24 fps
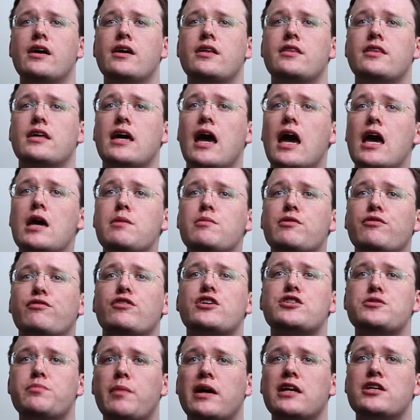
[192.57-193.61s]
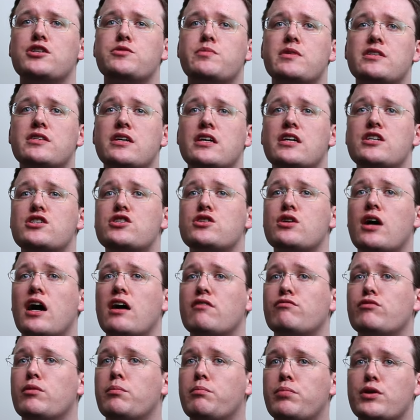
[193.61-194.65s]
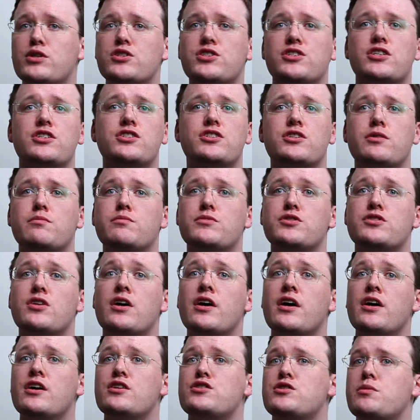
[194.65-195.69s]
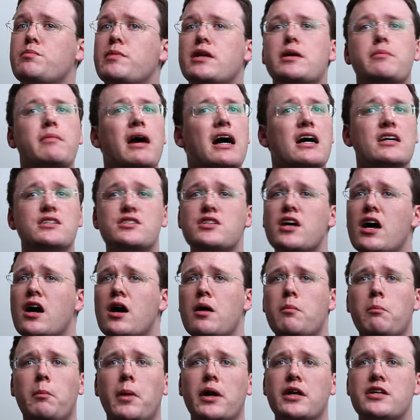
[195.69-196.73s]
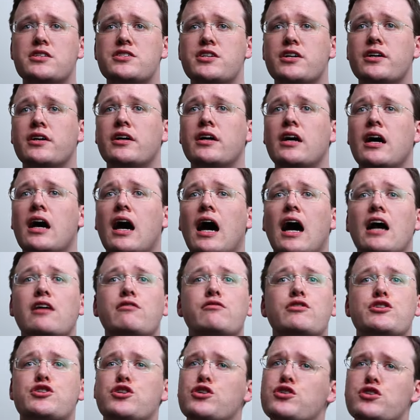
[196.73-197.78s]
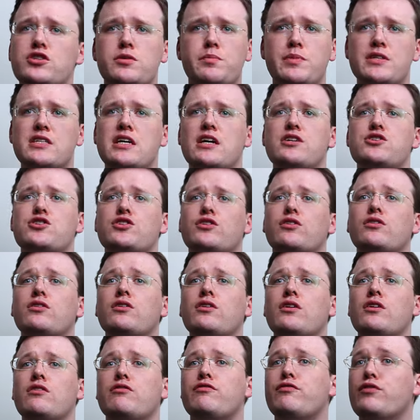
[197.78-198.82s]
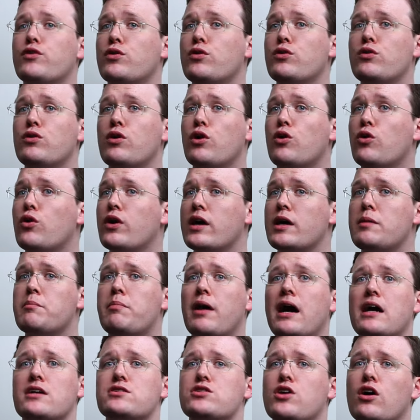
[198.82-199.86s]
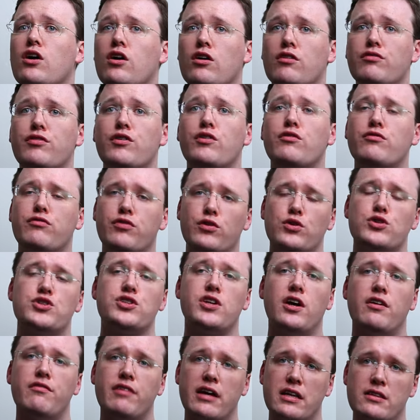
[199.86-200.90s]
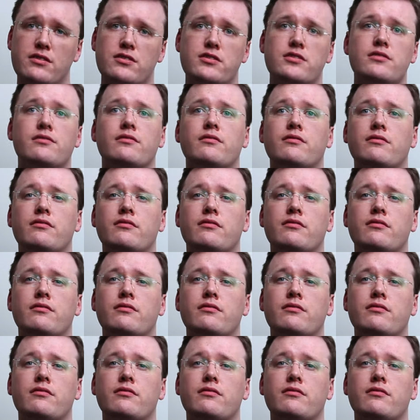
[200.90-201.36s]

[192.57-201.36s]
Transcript: The aim of risk management is to have robust systems to minimise, monitor, and reduce the potential for or impact of unfortunate events.